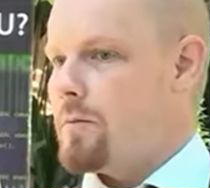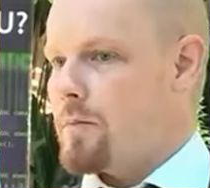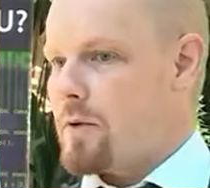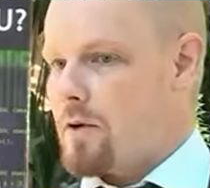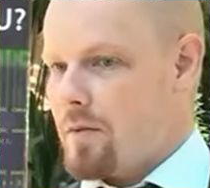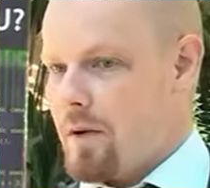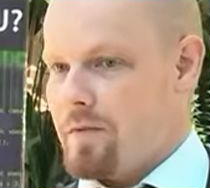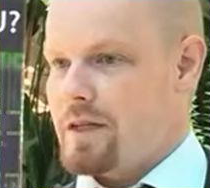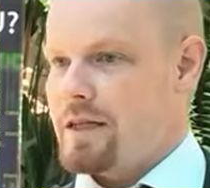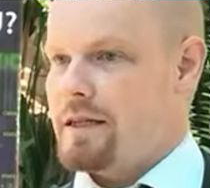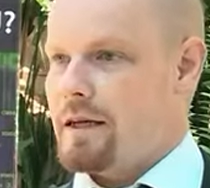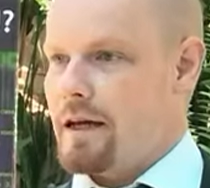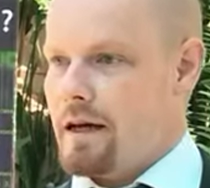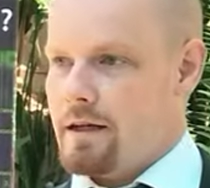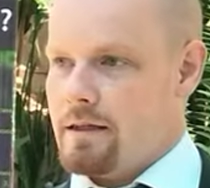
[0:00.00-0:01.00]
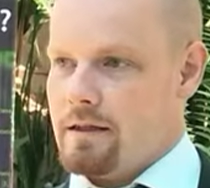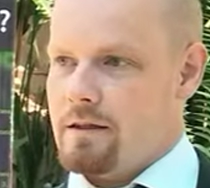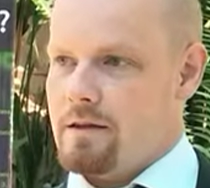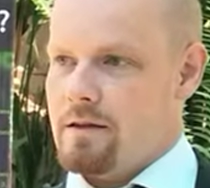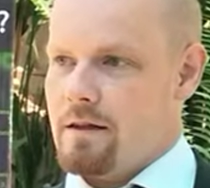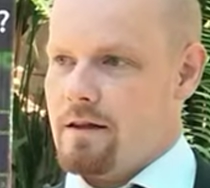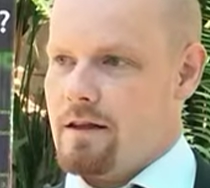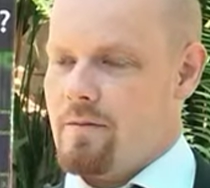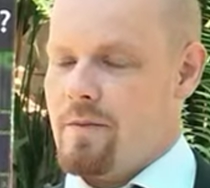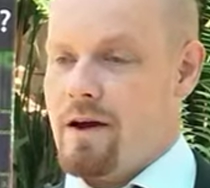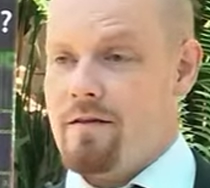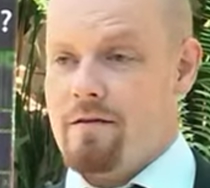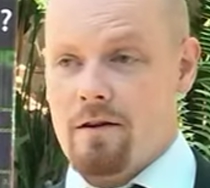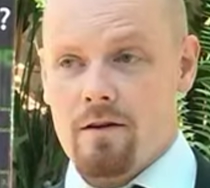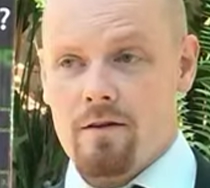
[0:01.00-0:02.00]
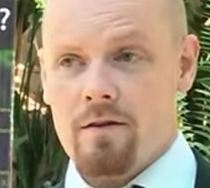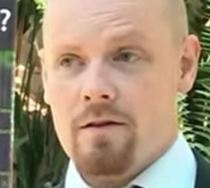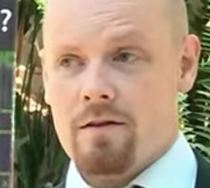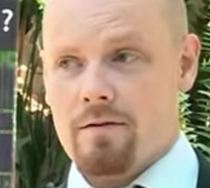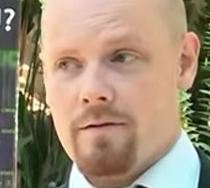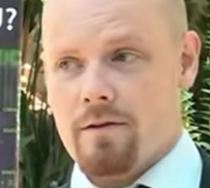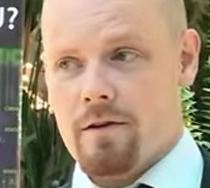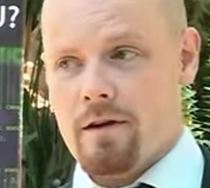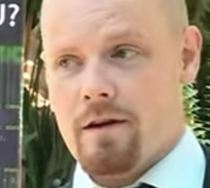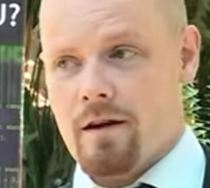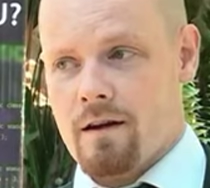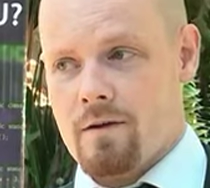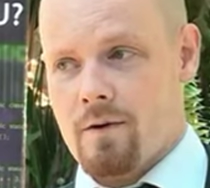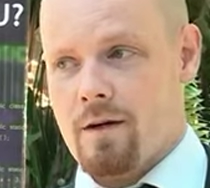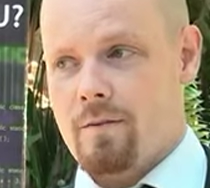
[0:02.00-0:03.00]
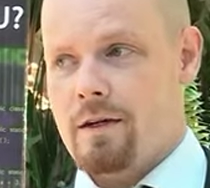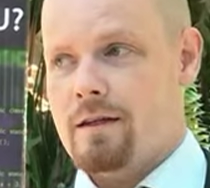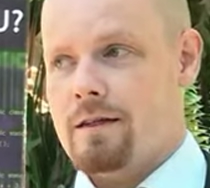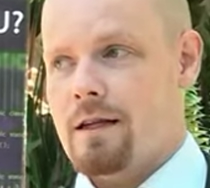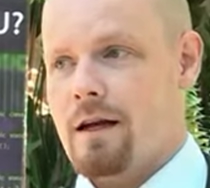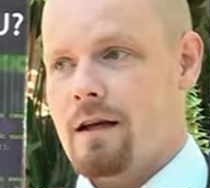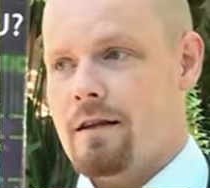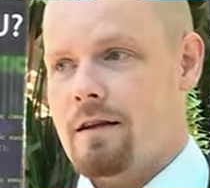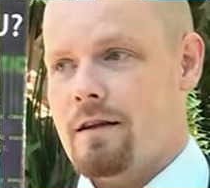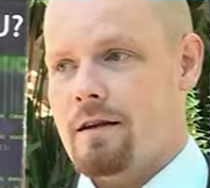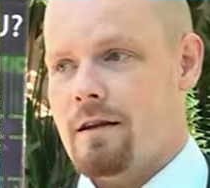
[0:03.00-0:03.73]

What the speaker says: Probably yes. The main rule for the dark web is that